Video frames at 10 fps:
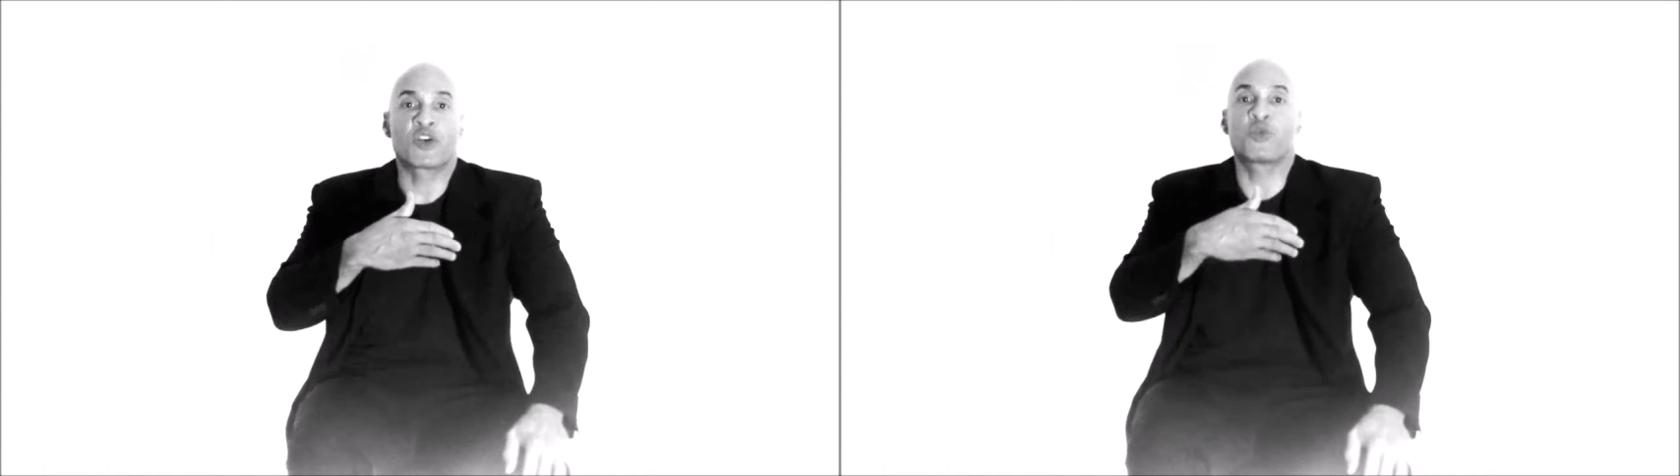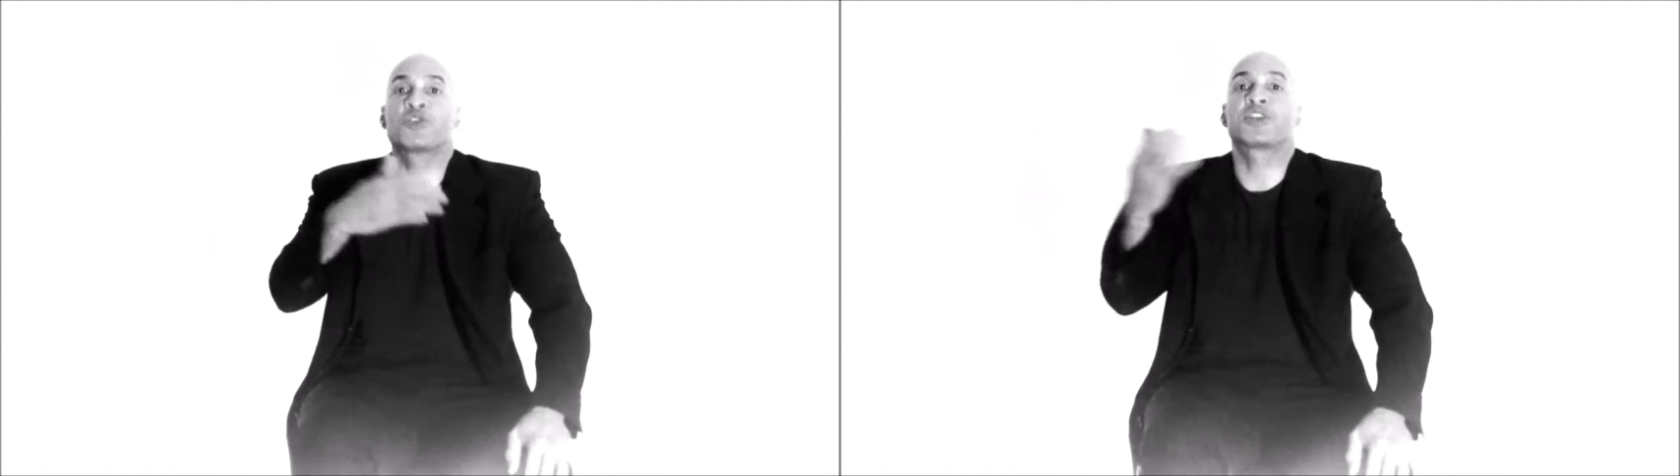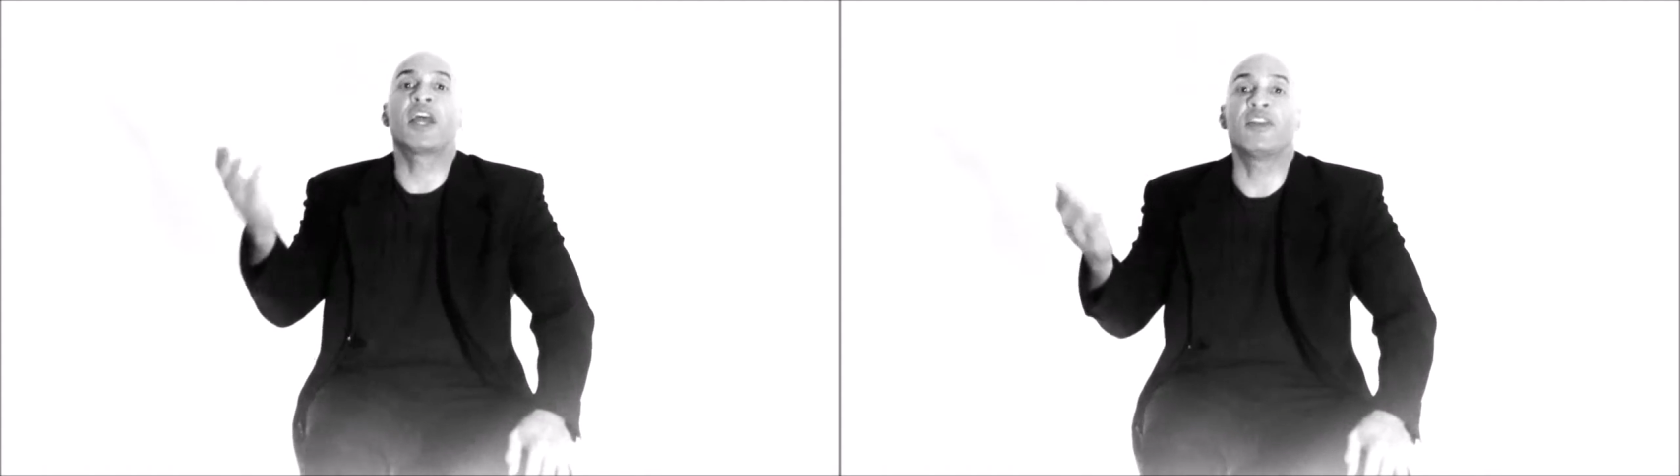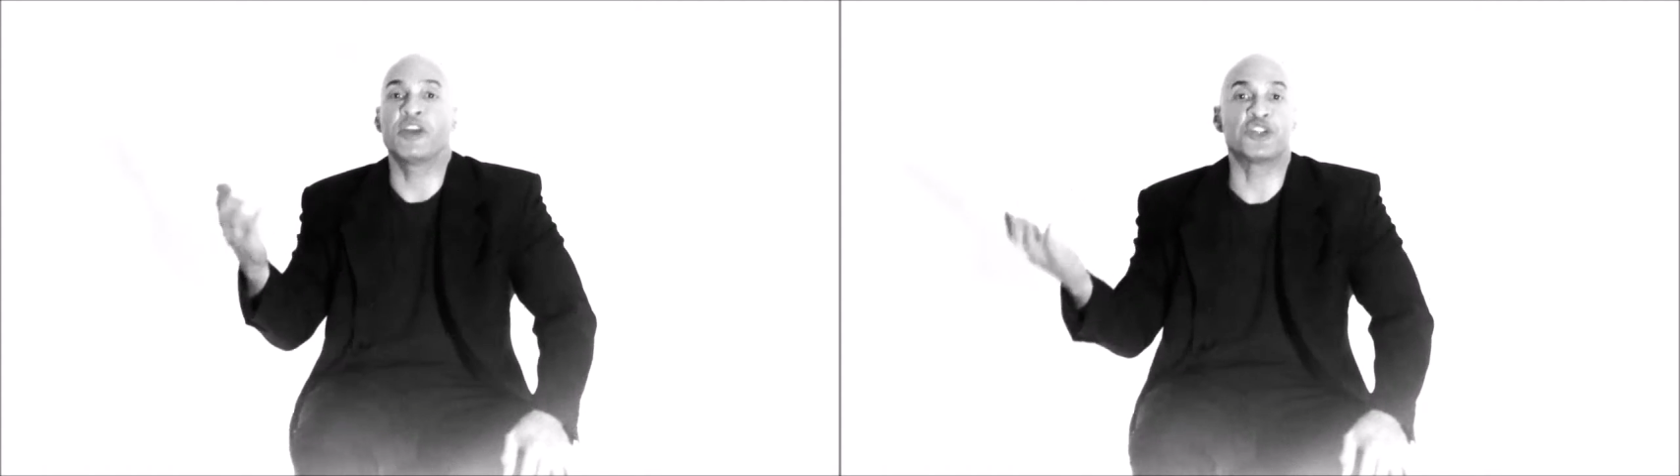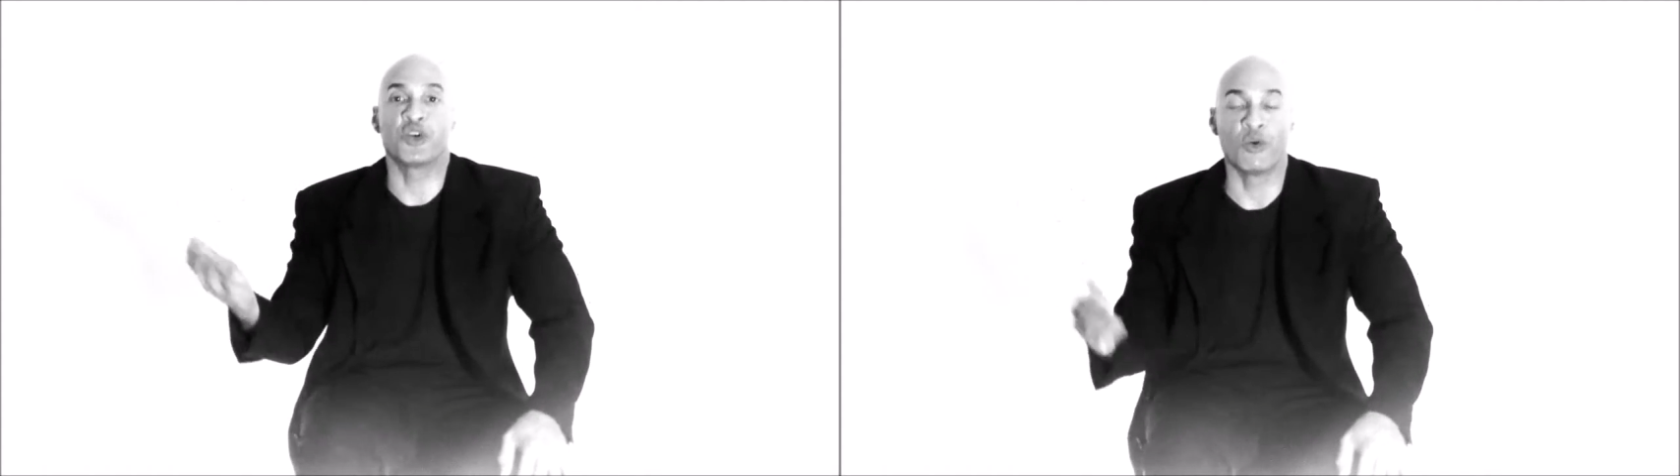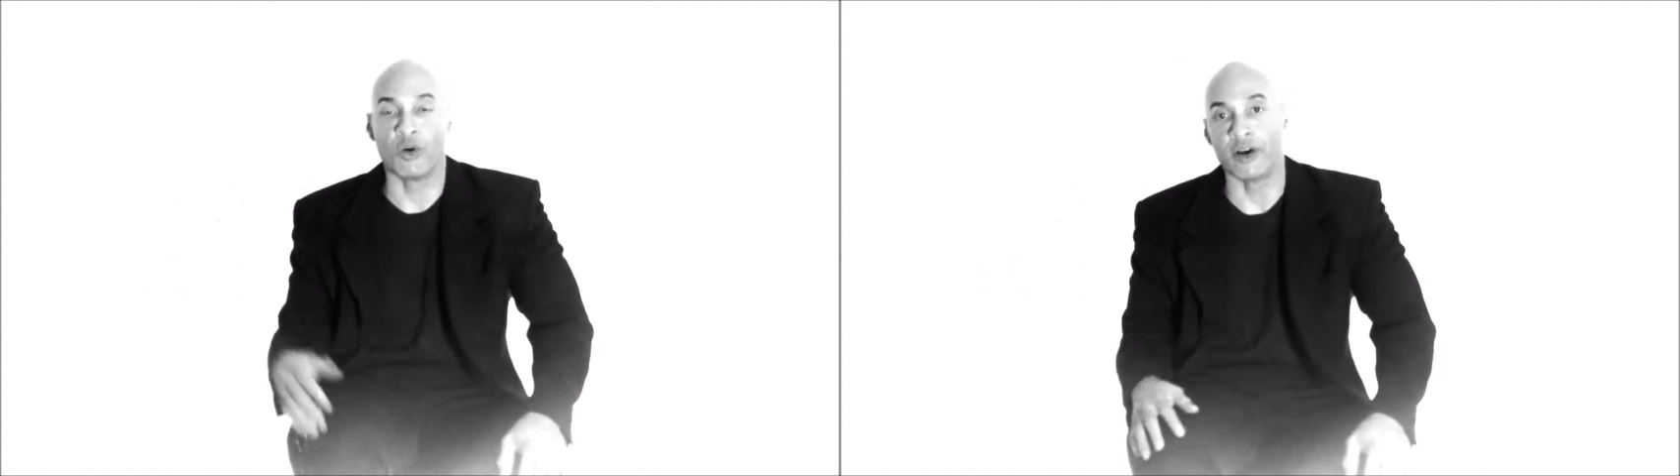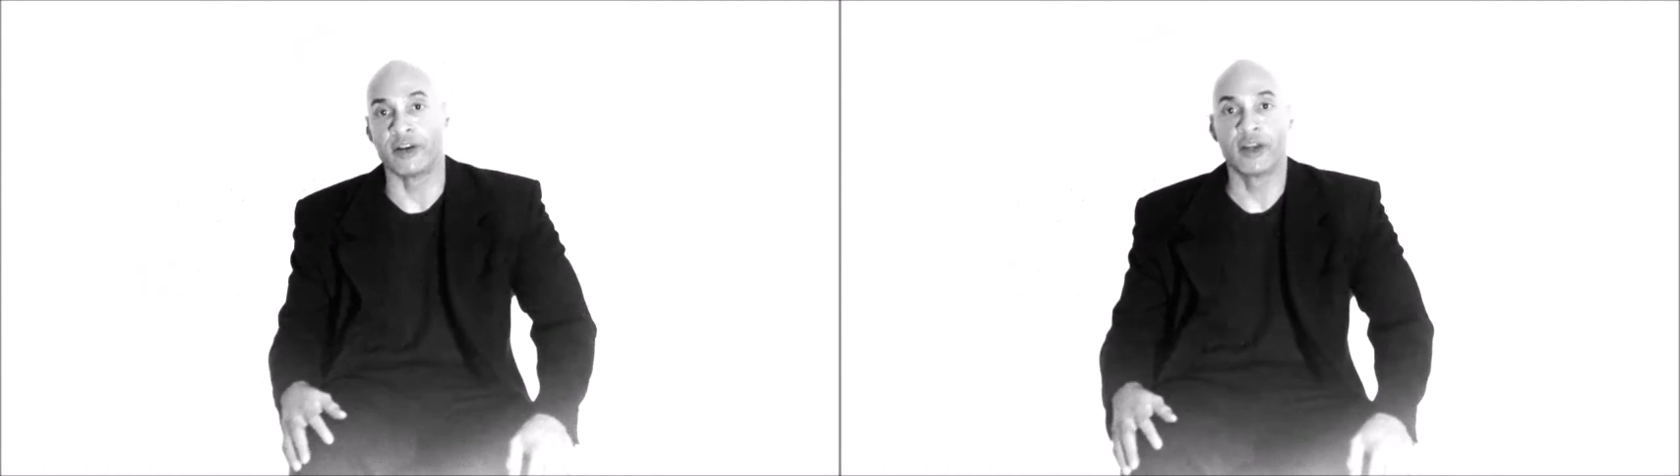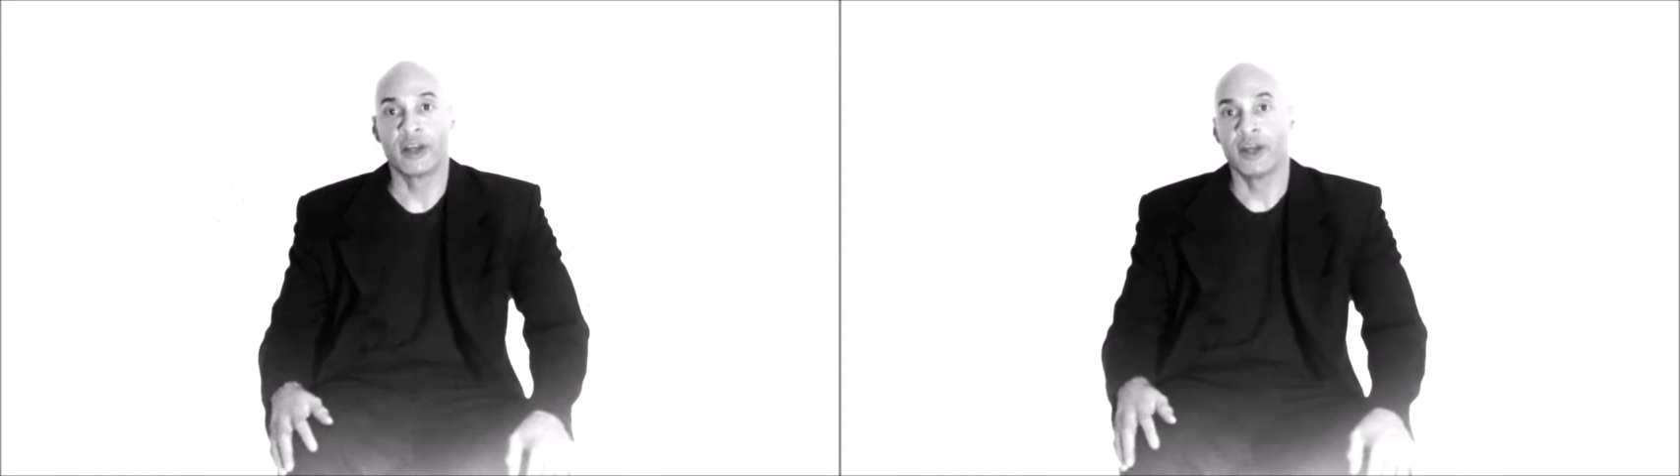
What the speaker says: crusade that you're on?